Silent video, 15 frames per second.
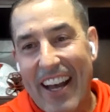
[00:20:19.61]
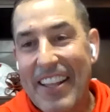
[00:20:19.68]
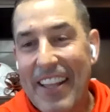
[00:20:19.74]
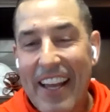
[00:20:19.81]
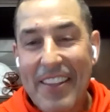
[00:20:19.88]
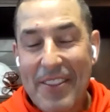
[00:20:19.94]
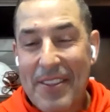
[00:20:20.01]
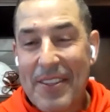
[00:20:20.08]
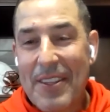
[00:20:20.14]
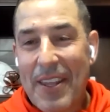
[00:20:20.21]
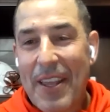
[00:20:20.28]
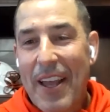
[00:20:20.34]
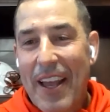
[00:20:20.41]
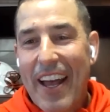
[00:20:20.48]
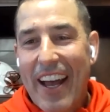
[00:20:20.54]
So you went to the
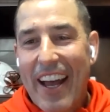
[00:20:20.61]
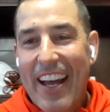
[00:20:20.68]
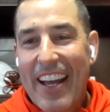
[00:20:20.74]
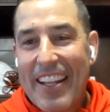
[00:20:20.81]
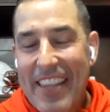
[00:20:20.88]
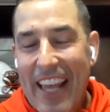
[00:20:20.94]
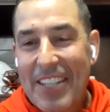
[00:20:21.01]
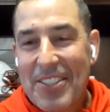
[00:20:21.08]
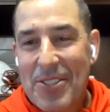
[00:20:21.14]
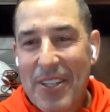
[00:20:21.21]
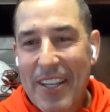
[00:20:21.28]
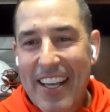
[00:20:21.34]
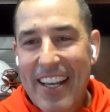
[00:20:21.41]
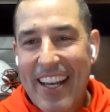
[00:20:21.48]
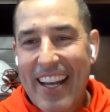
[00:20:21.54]
Nitty Gritty on a
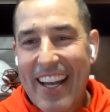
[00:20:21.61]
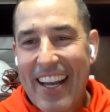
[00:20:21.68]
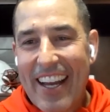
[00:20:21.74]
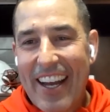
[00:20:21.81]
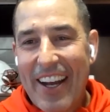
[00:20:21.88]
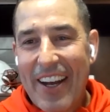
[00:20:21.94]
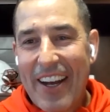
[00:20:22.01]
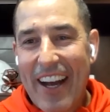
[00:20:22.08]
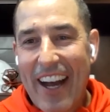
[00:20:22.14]
basketball night.